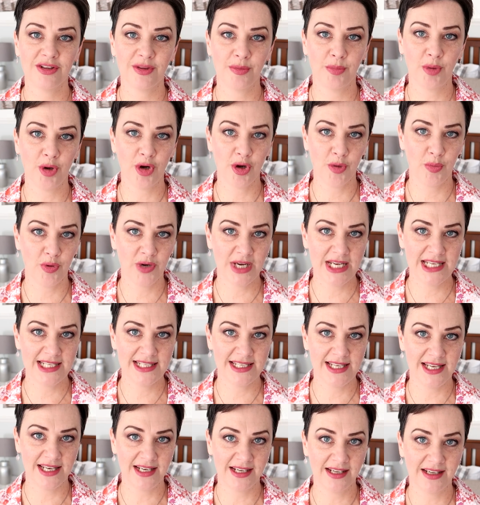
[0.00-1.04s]
the book
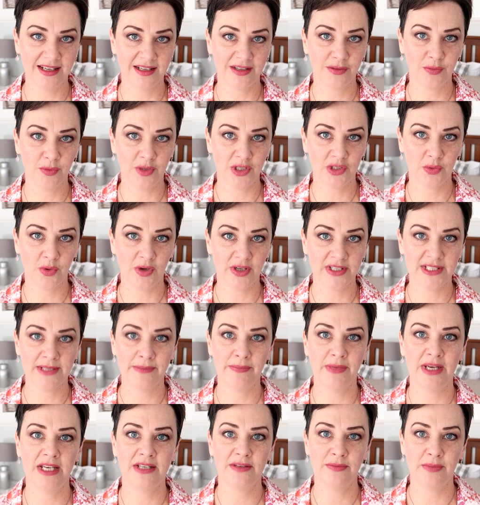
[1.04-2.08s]
preceding it, which was
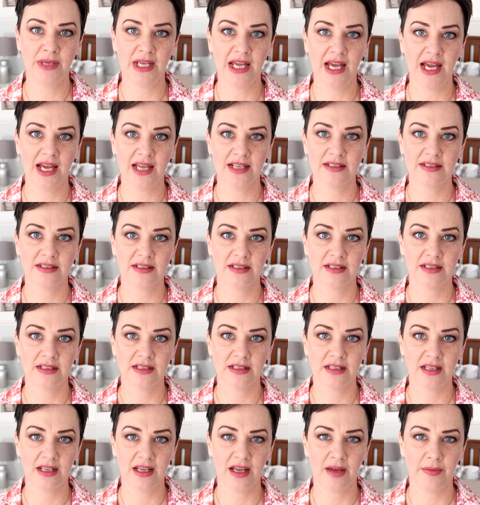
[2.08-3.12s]
Meet Me At
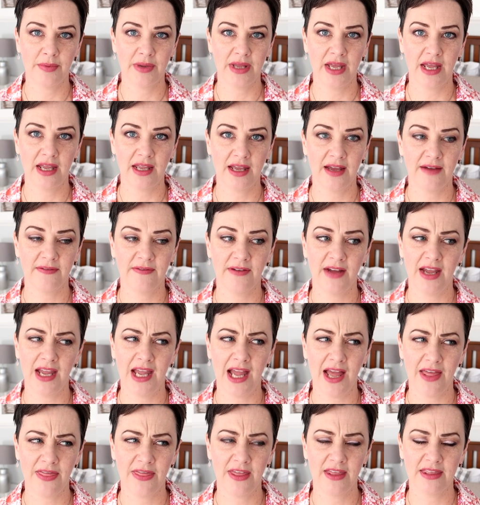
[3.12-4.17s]
the Cupcake
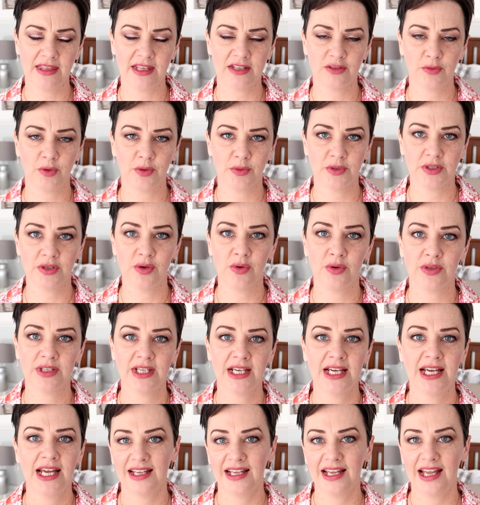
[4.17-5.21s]
Cafe. I think that's what it was called.
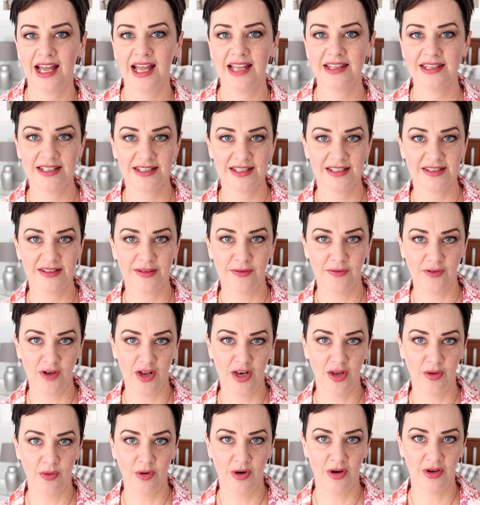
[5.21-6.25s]
And this is a
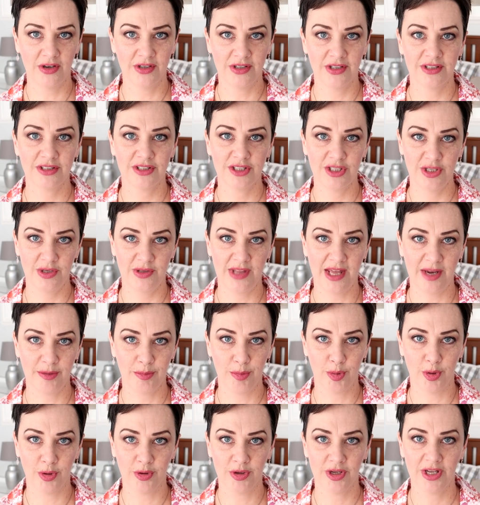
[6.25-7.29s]
follow-on to that
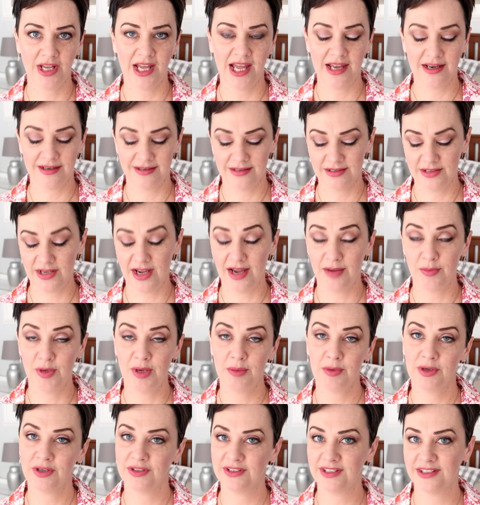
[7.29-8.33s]
book and timely
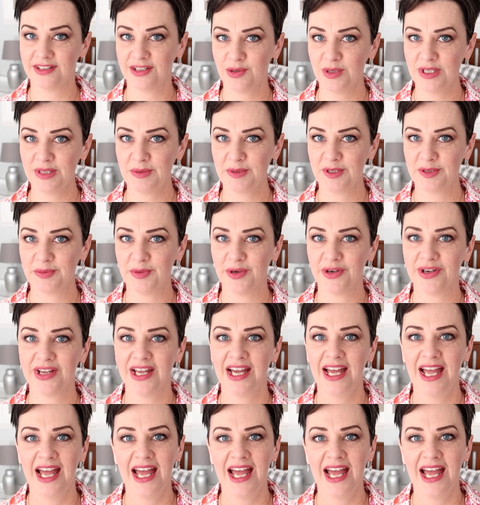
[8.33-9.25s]
because it's a Christmas book.